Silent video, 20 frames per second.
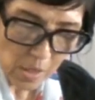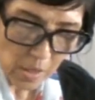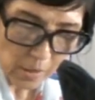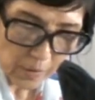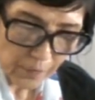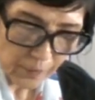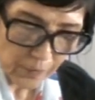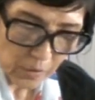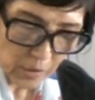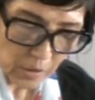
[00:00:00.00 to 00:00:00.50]

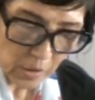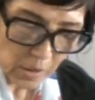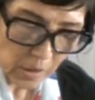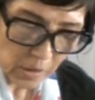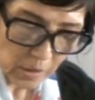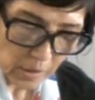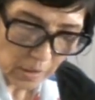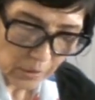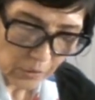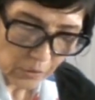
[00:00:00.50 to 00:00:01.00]
If she
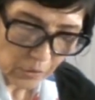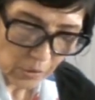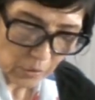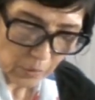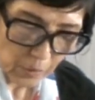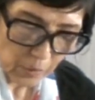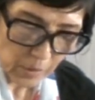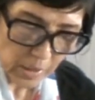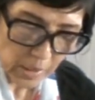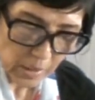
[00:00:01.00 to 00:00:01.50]
does
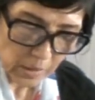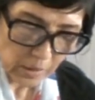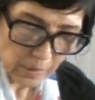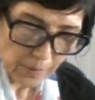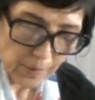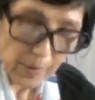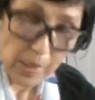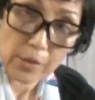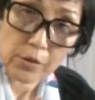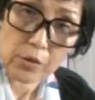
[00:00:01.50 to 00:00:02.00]
not please the
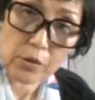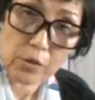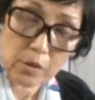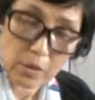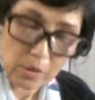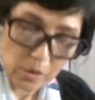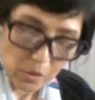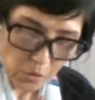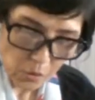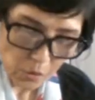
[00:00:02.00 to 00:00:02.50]

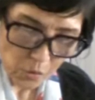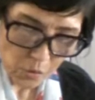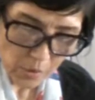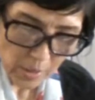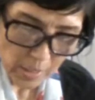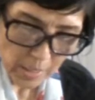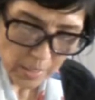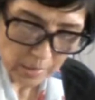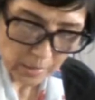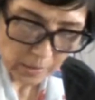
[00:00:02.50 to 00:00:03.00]
master who
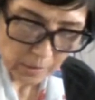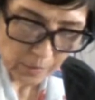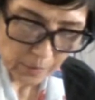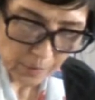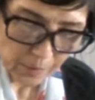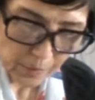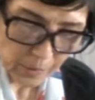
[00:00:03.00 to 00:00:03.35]
has